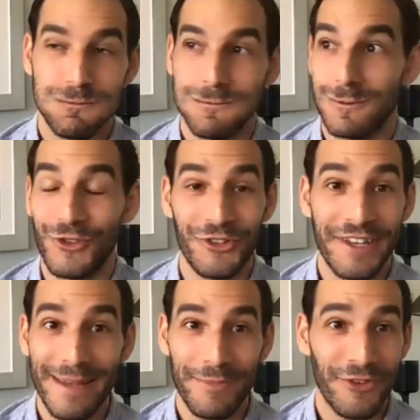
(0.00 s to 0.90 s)
Just
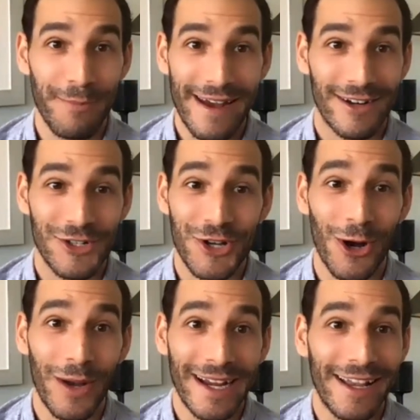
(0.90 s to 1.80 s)
keep this marriage
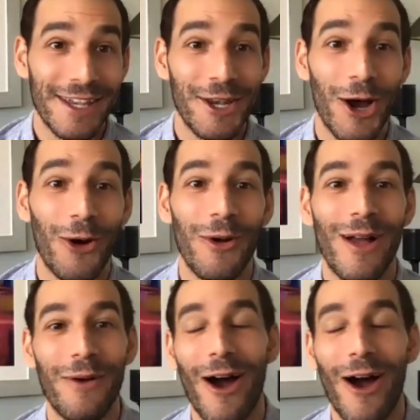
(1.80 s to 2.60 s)
going. You know,